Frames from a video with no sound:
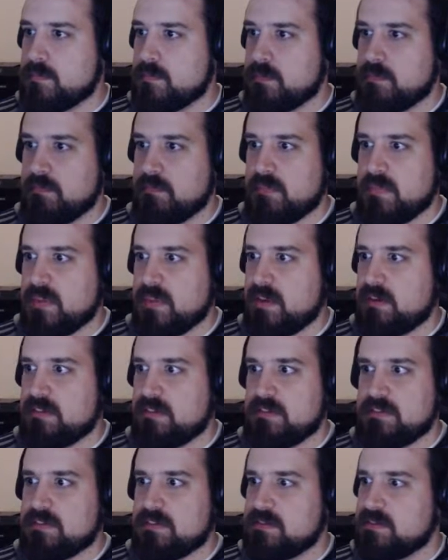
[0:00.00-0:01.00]
black,
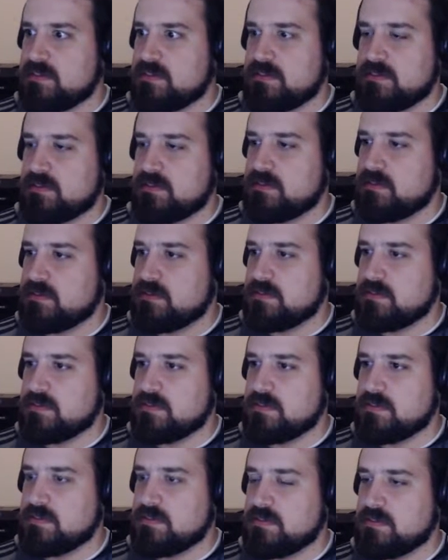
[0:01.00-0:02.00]
blue,
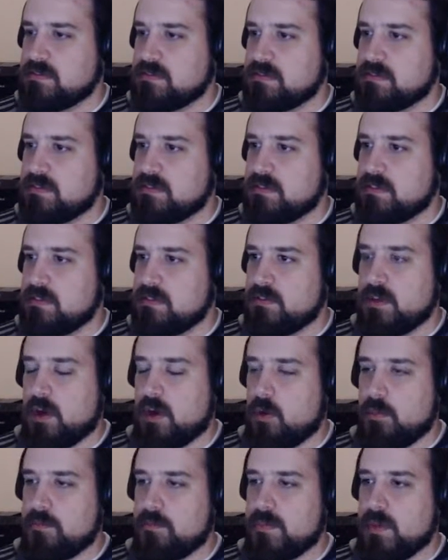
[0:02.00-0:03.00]
yellow? No,
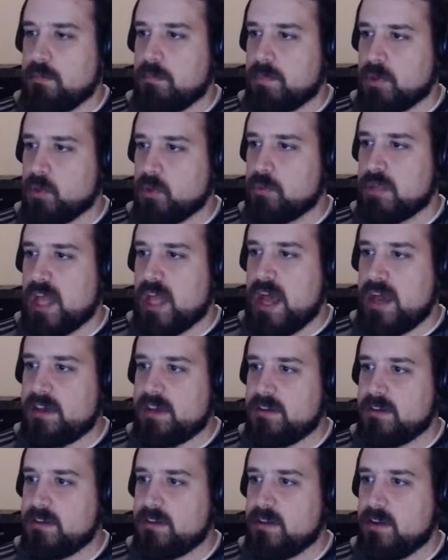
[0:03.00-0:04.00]
no. Blue,
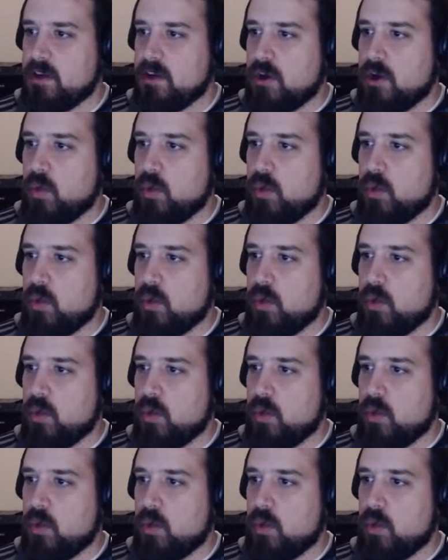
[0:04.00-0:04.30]
black, uh-huh.